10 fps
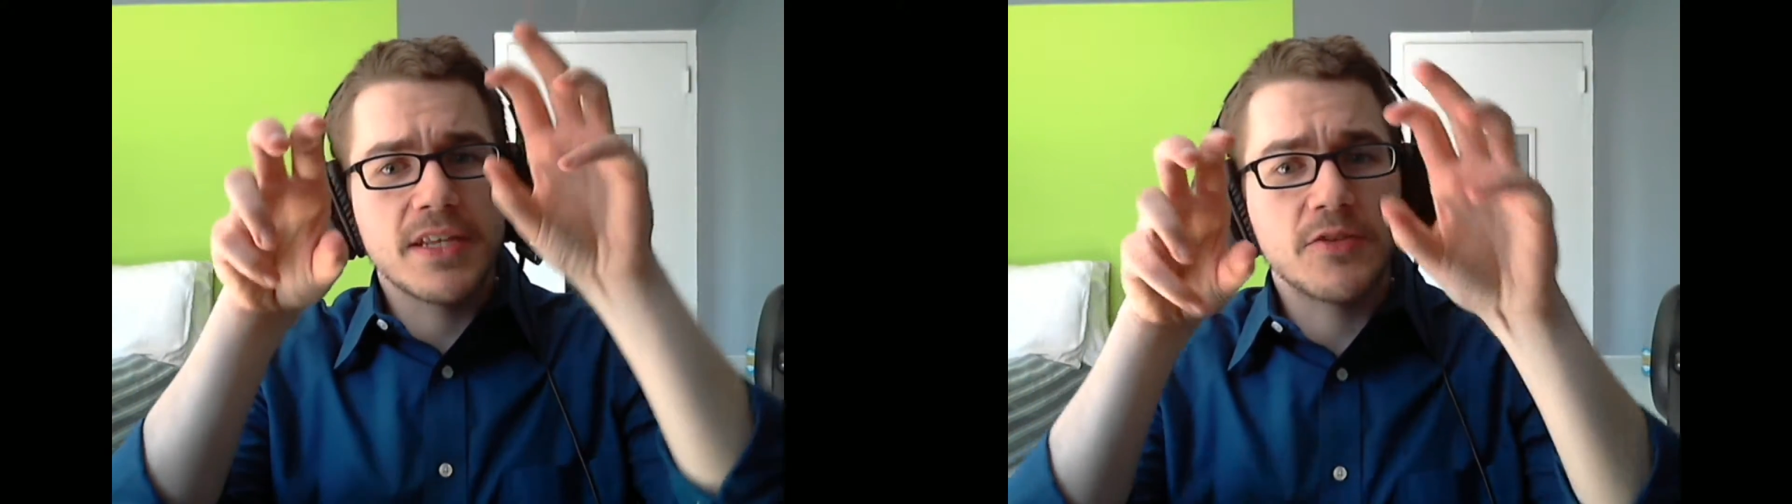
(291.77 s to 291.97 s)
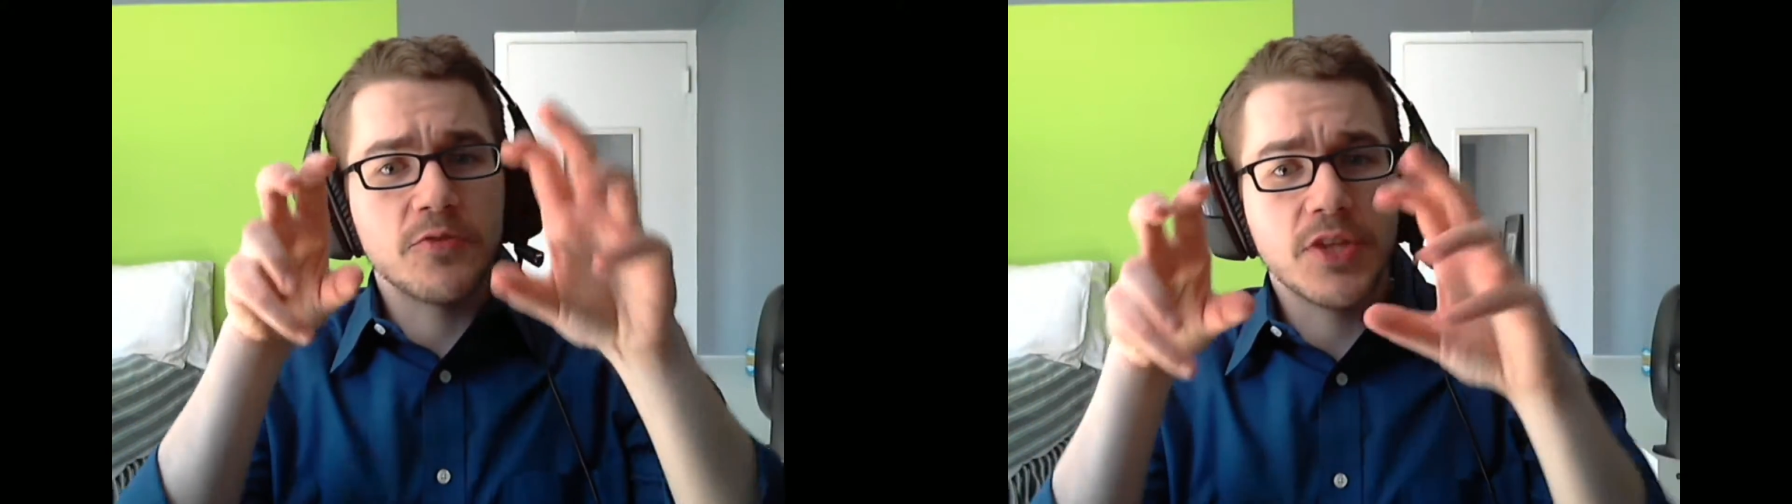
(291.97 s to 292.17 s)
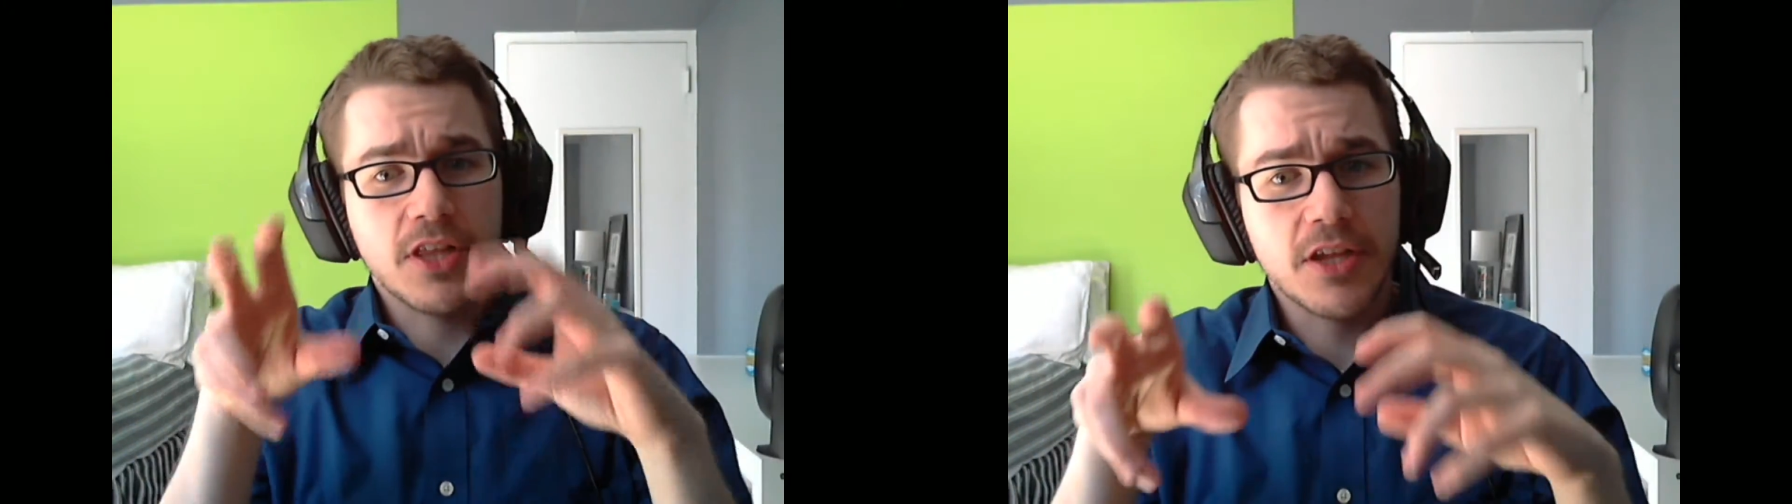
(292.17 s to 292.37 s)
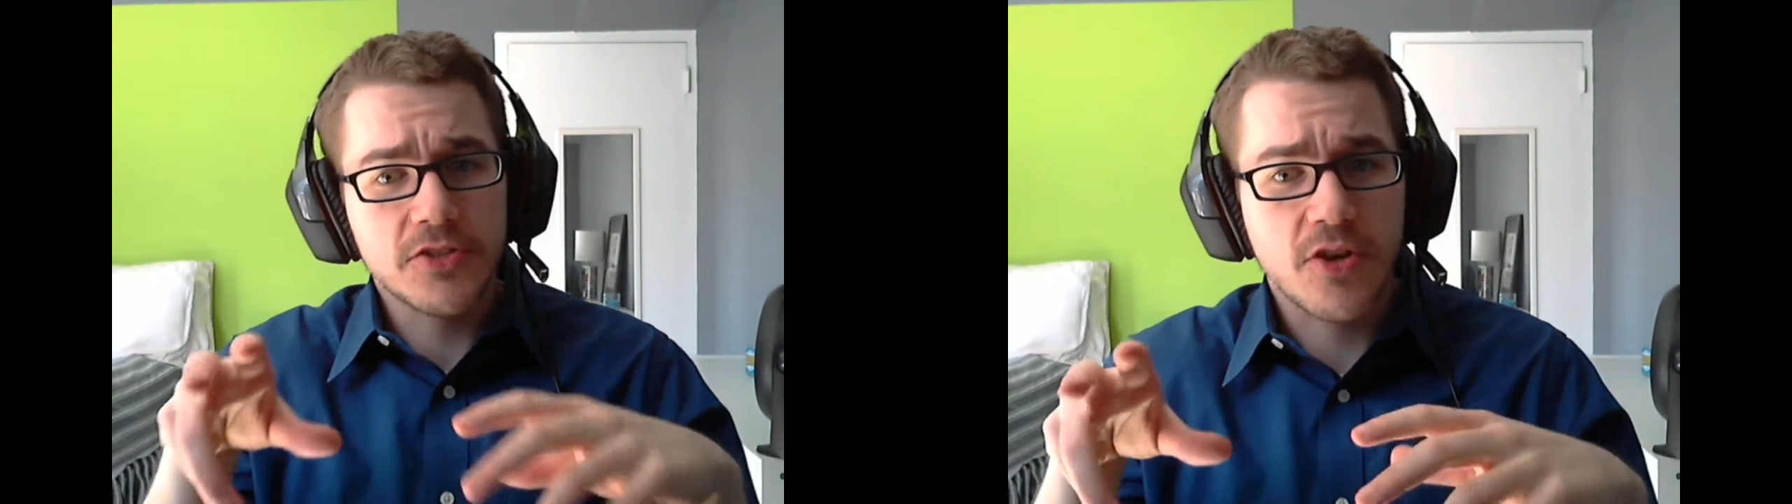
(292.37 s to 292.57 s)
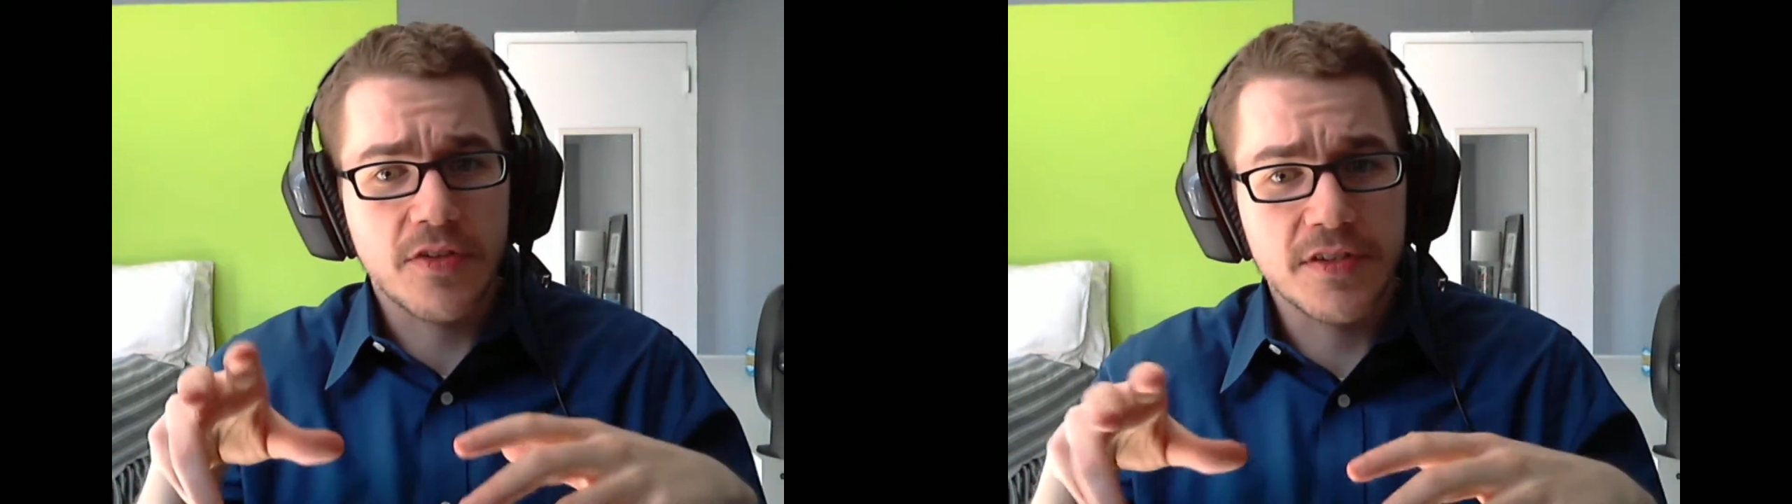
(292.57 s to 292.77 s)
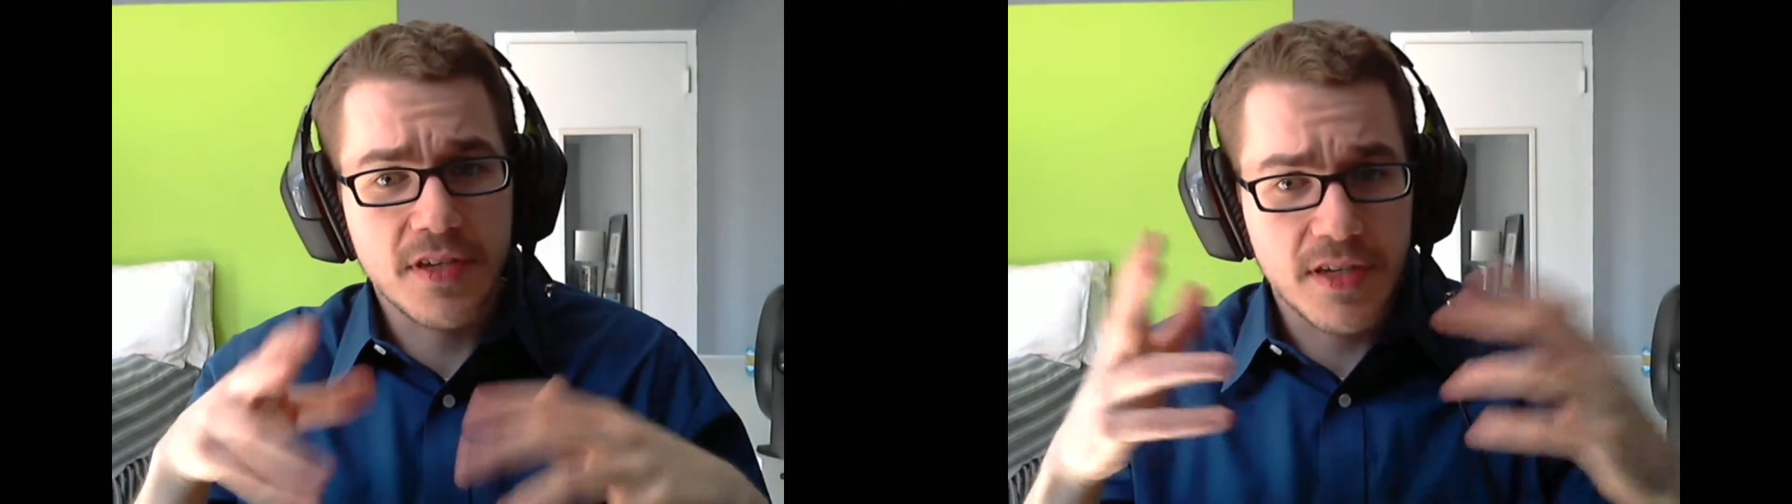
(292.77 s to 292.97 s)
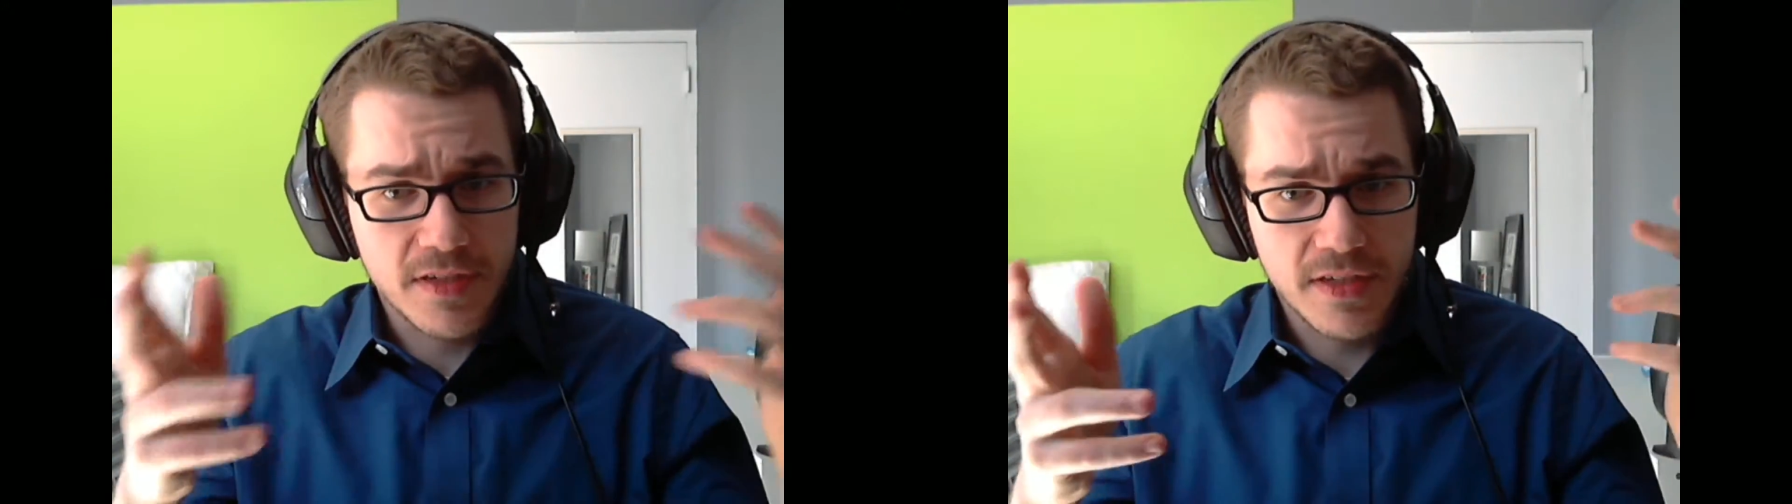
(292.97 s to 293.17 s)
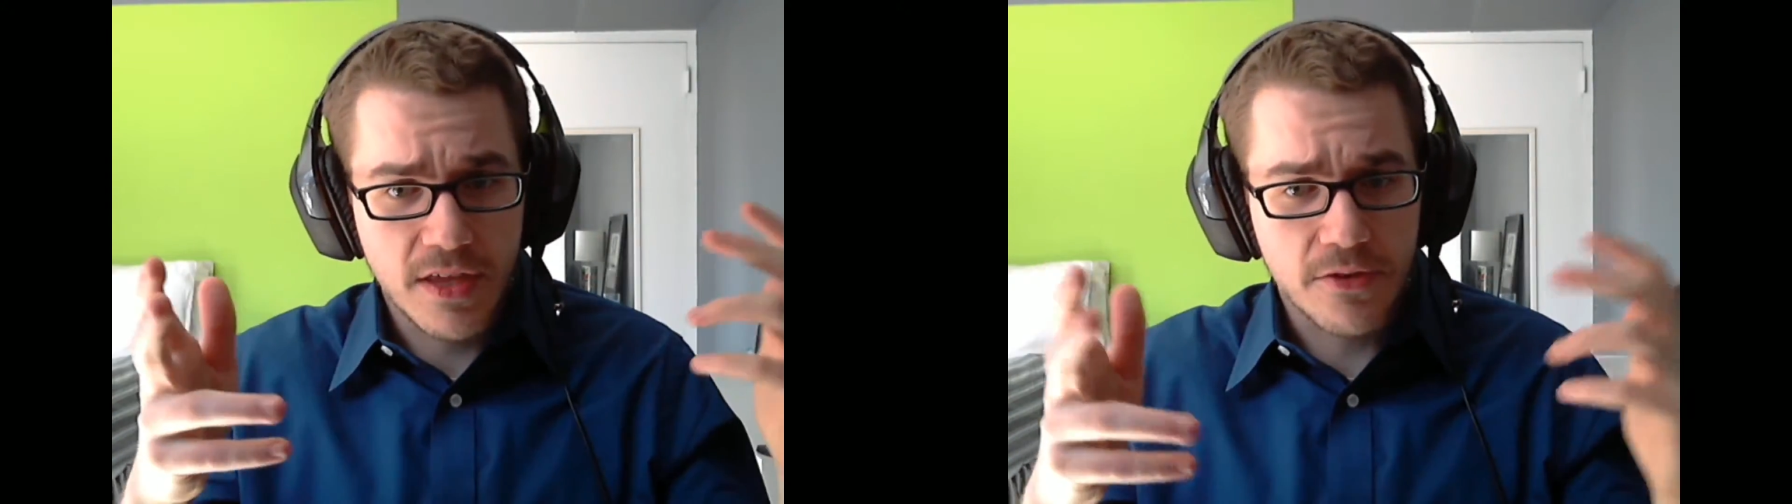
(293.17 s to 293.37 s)
and really cluster all these ideas
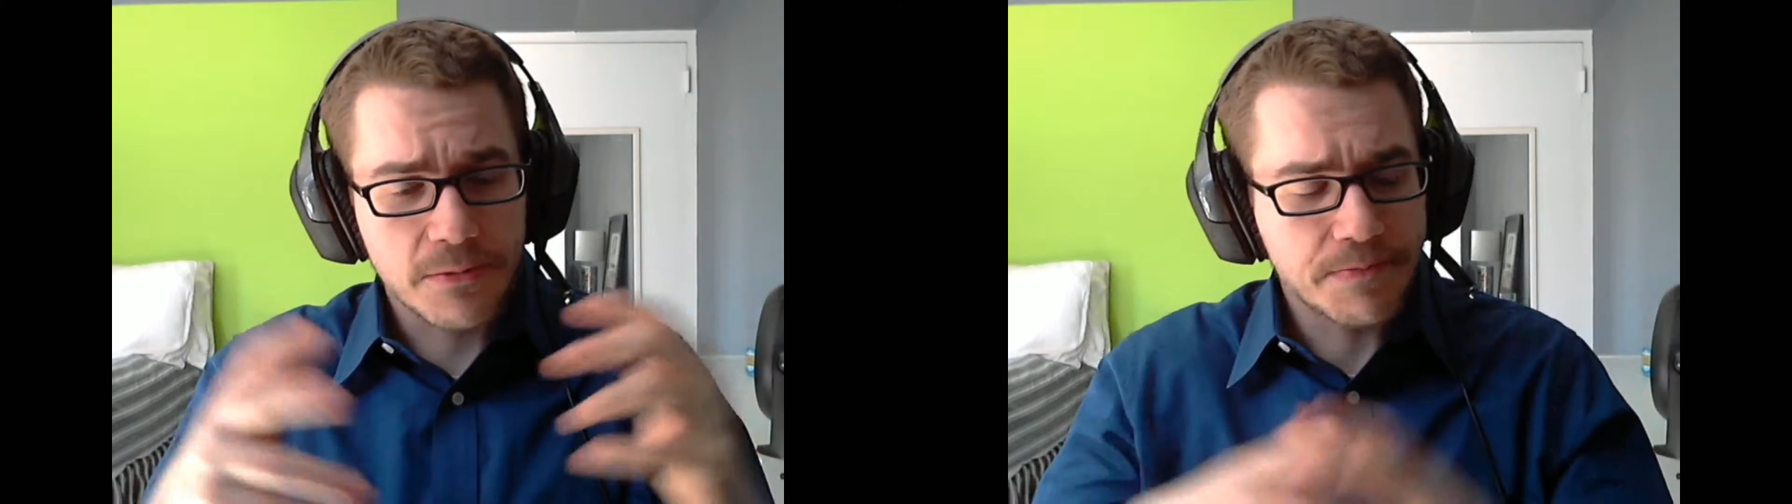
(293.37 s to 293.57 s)
together.